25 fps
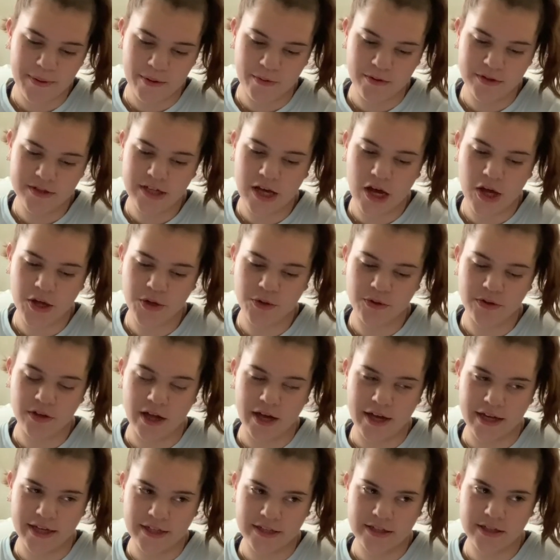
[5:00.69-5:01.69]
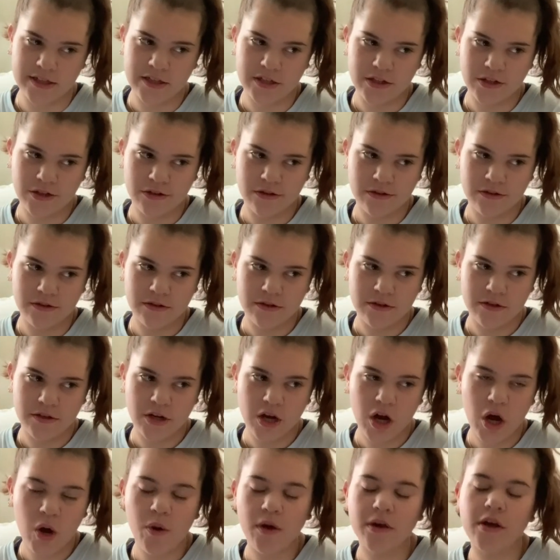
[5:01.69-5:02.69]
It would tell you like,
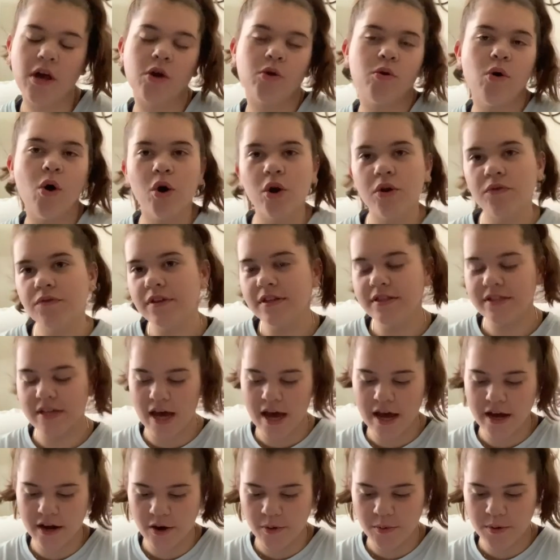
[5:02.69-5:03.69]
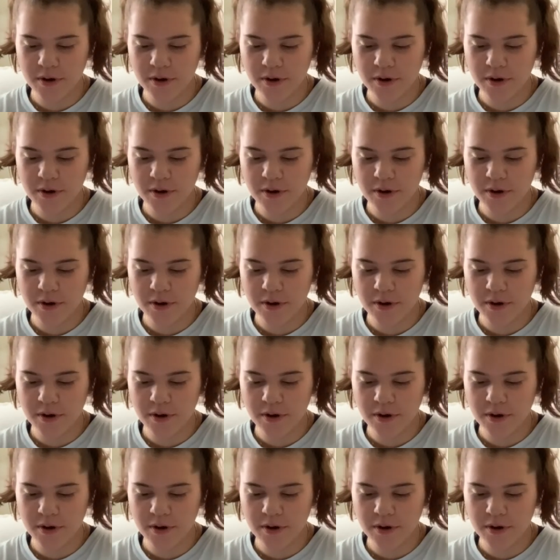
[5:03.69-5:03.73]
oh, like a quote of the day or